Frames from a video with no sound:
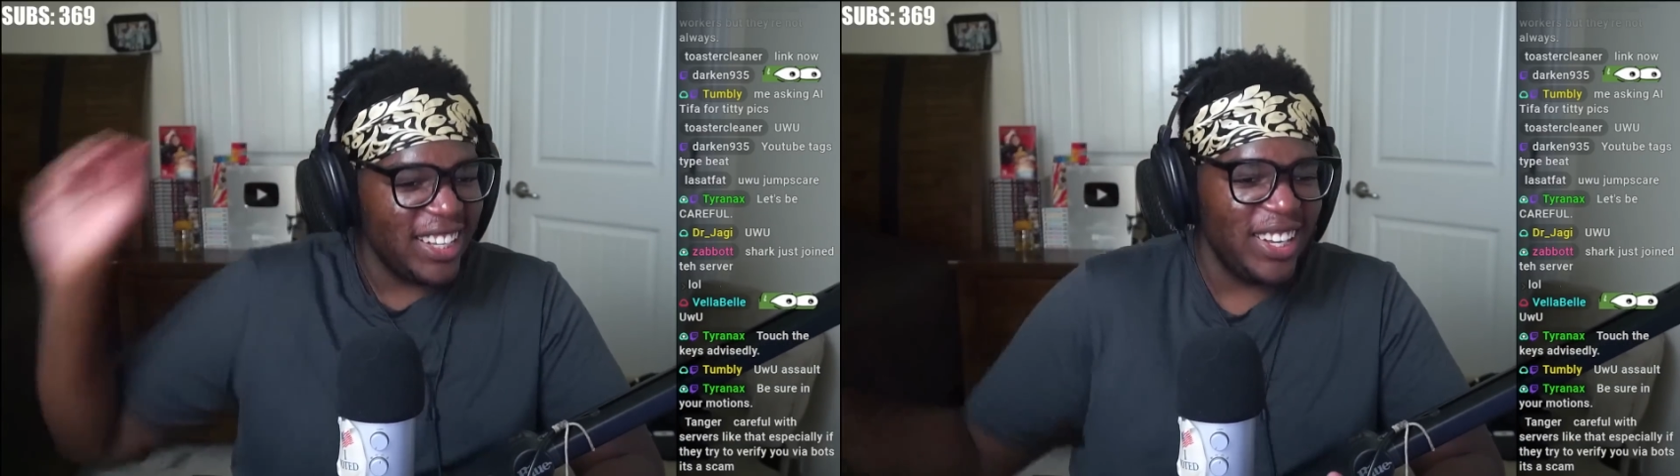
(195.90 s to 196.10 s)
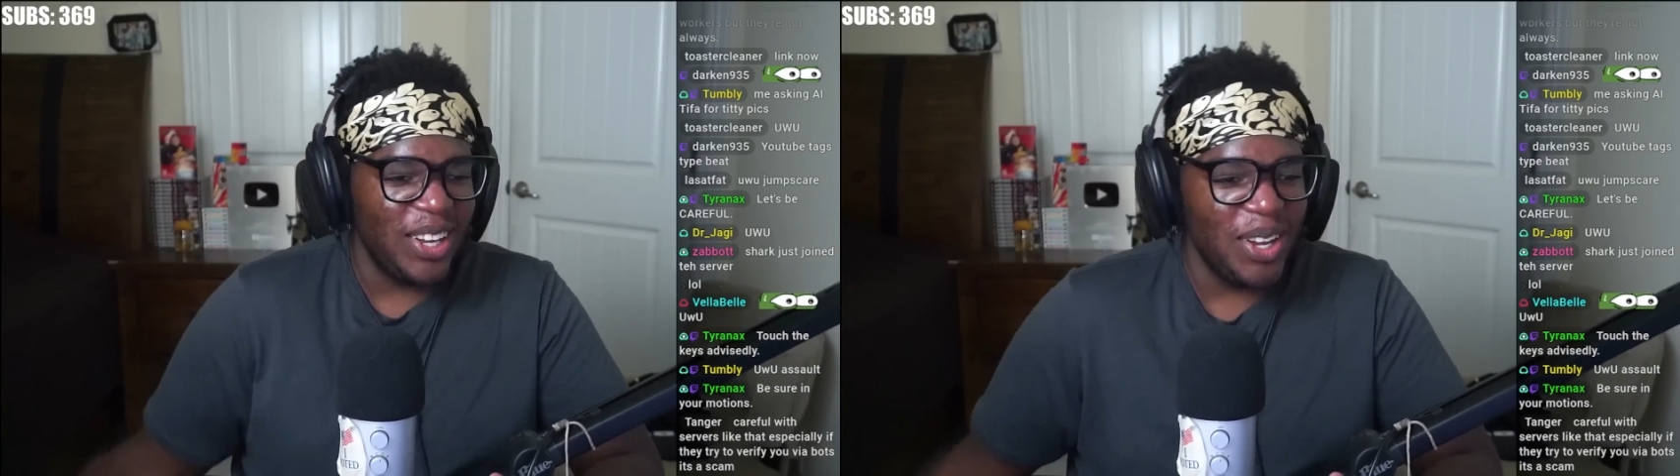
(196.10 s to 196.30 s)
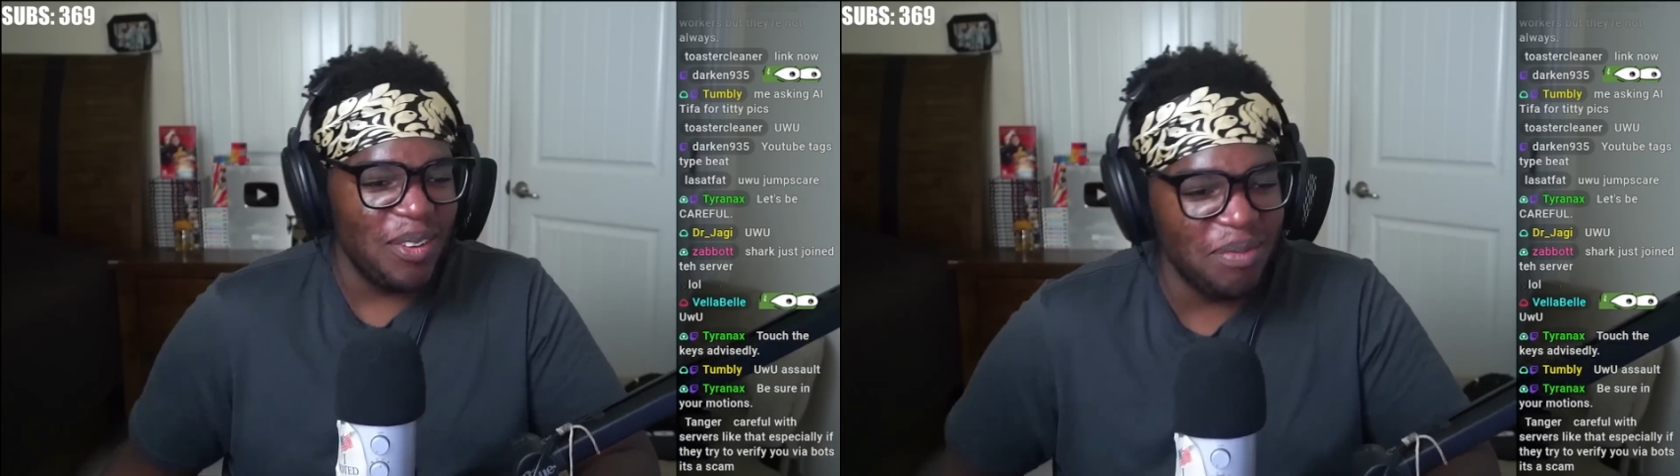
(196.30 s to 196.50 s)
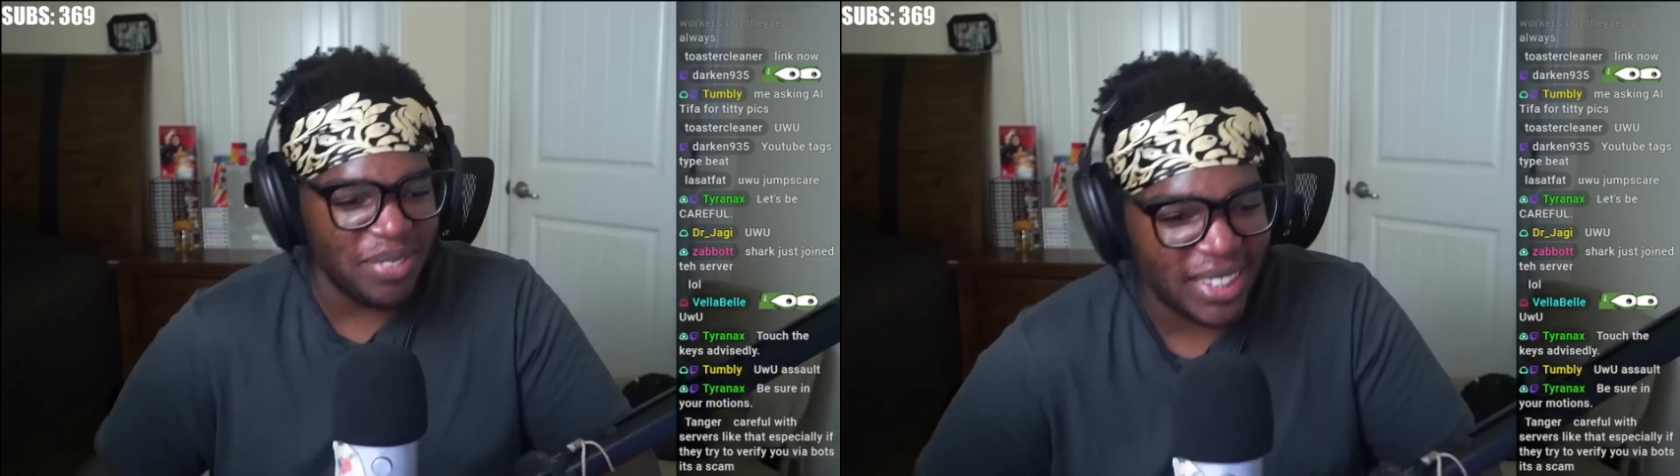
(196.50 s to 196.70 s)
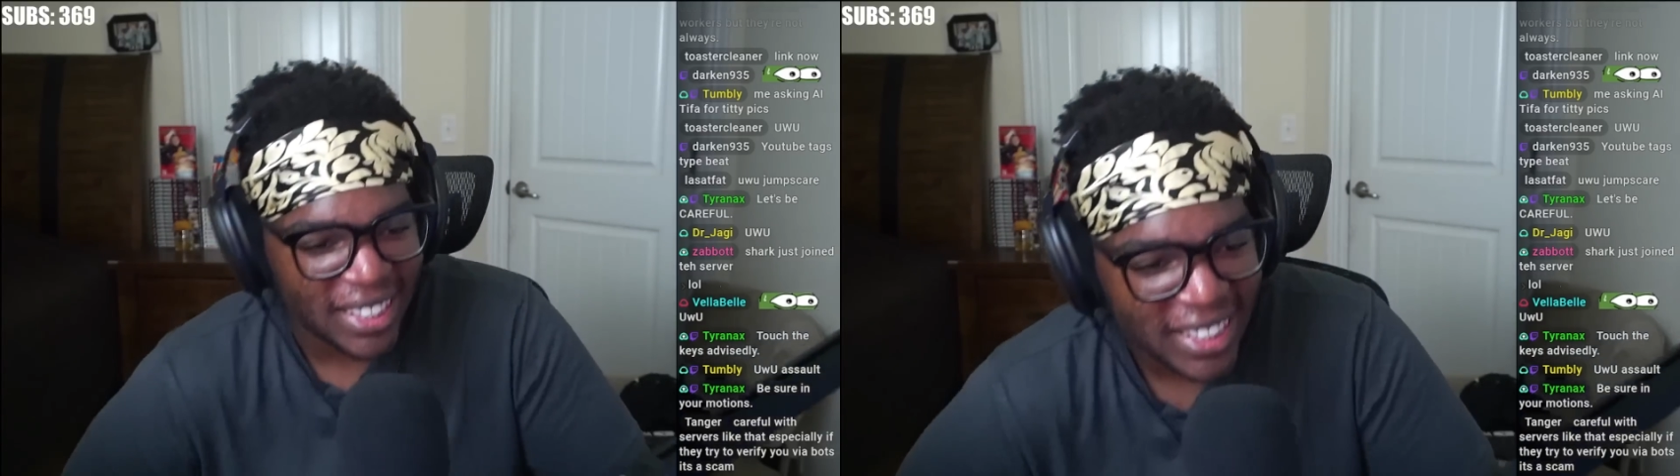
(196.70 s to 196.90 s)

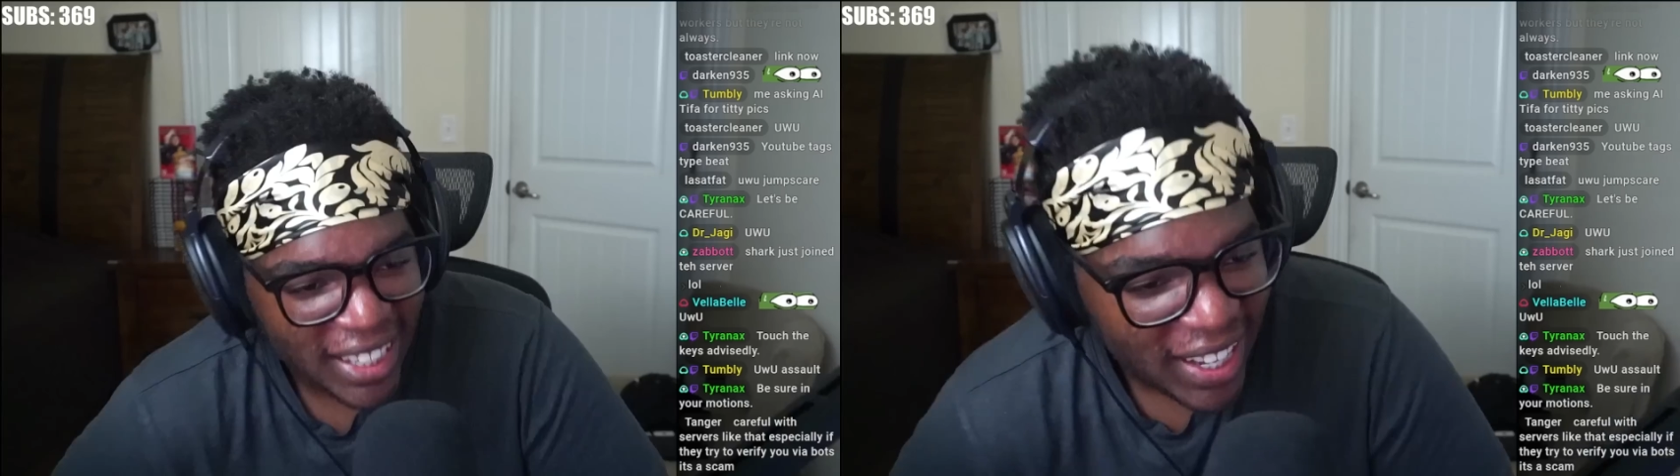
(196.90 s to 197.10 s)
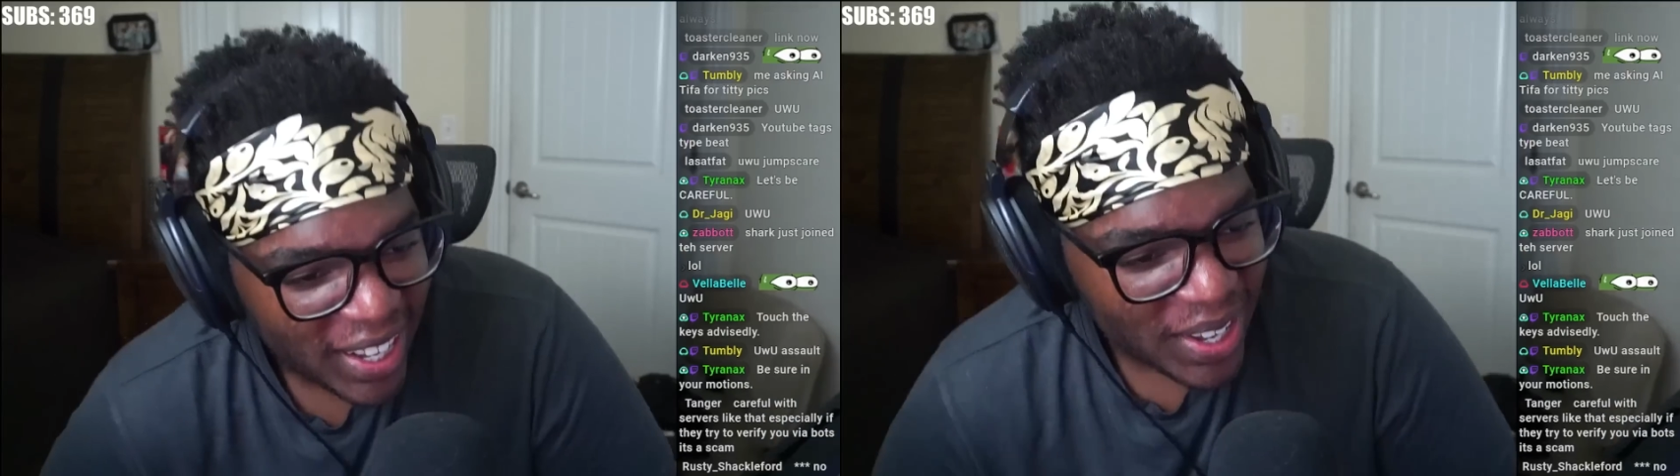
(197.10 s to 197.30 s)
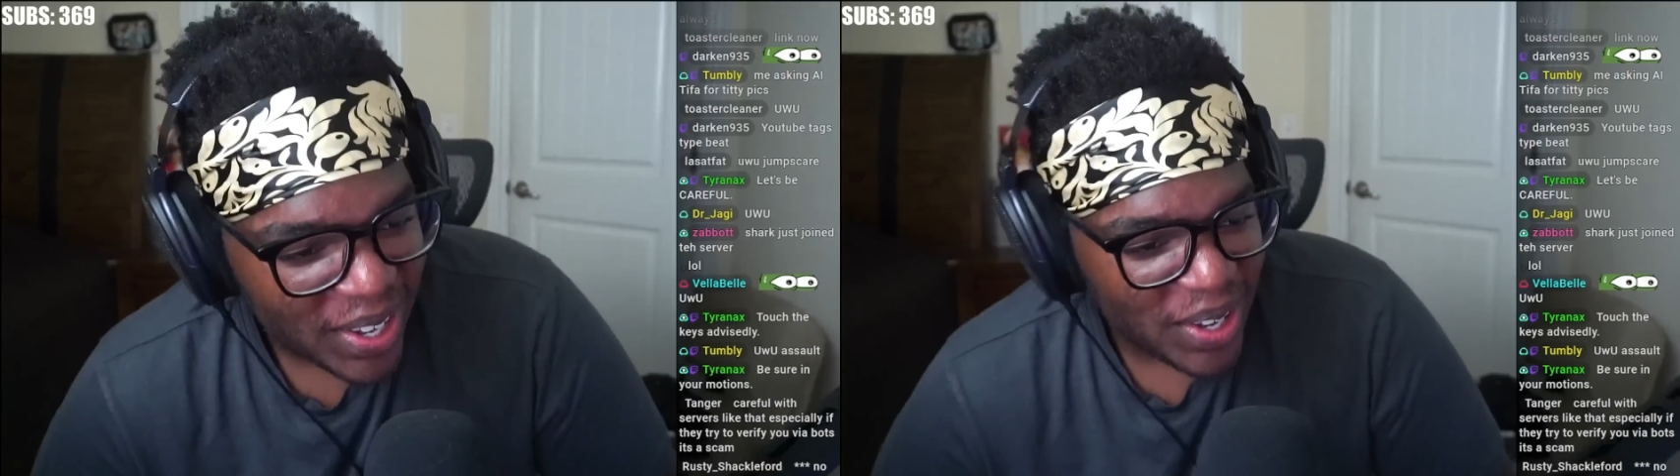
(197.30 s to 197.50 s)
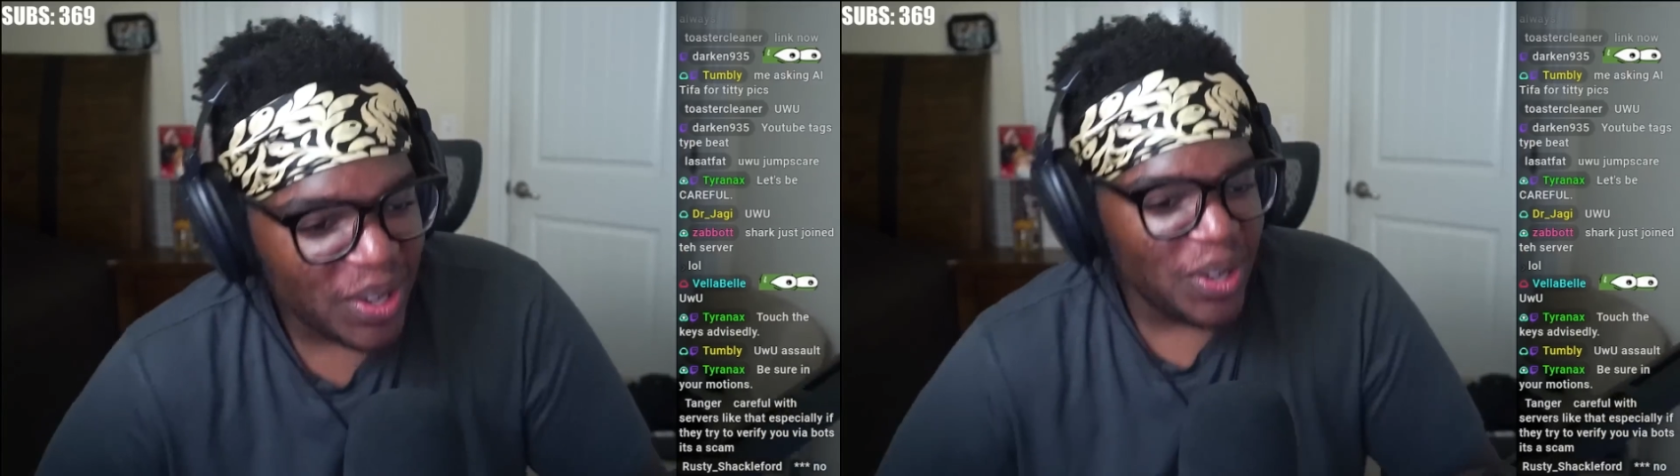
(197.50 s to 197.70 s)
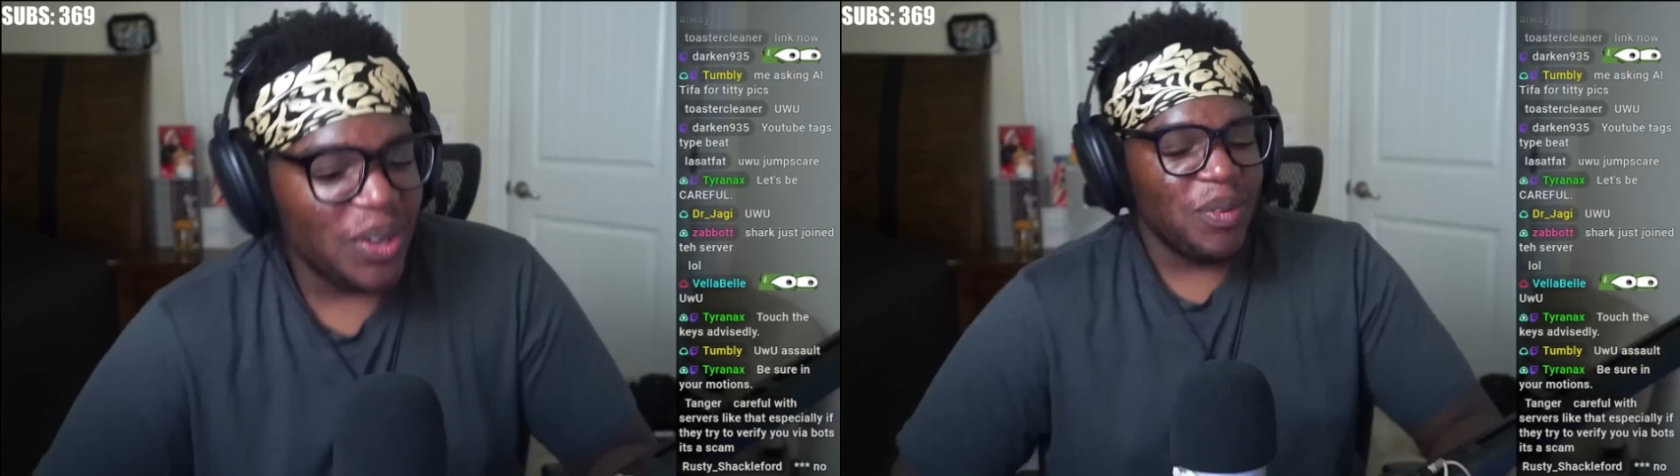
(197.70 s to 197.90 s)
um
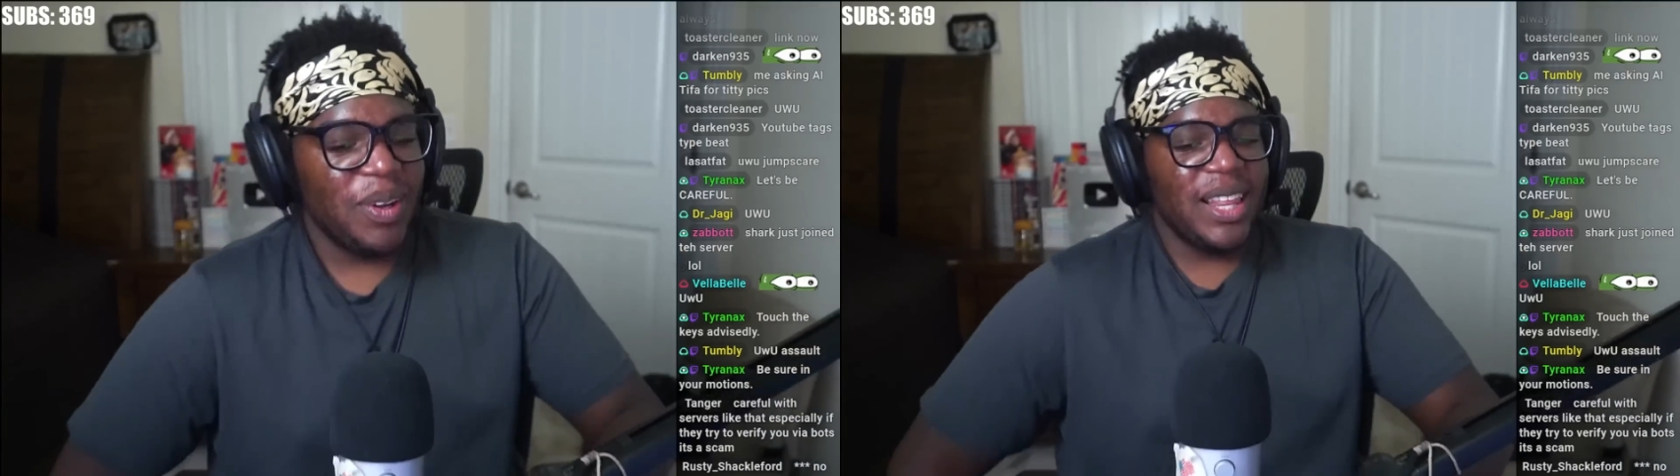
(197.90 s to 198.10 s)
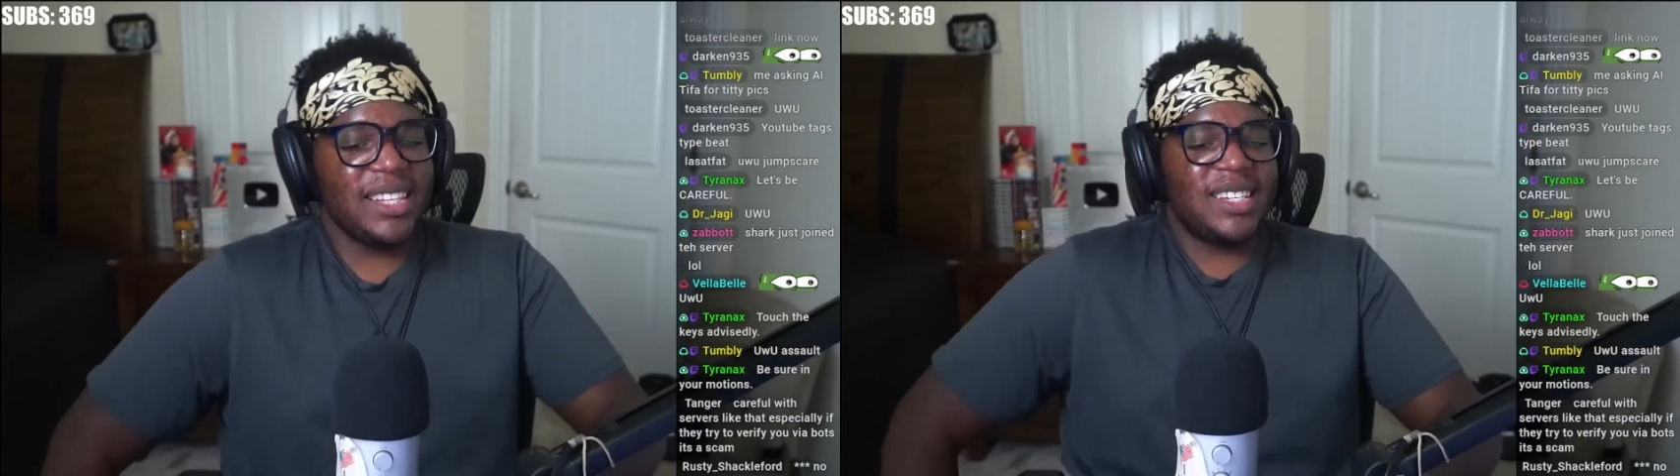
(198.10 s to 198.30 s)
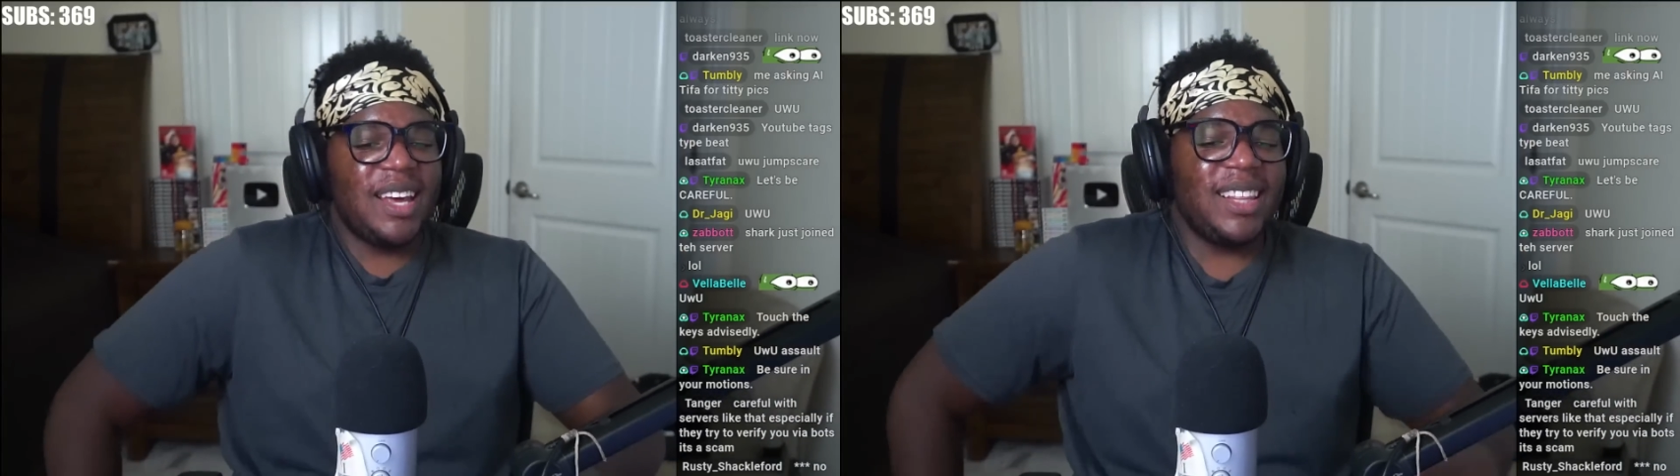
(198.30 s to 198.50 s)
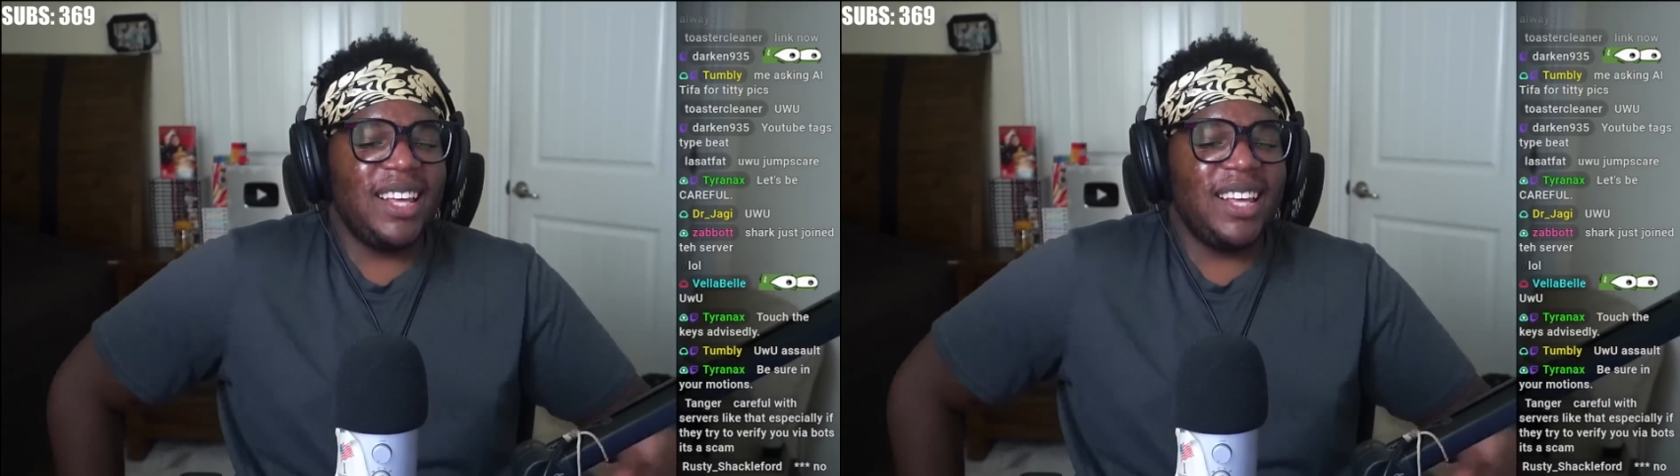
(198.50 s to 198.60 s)
well that's dead.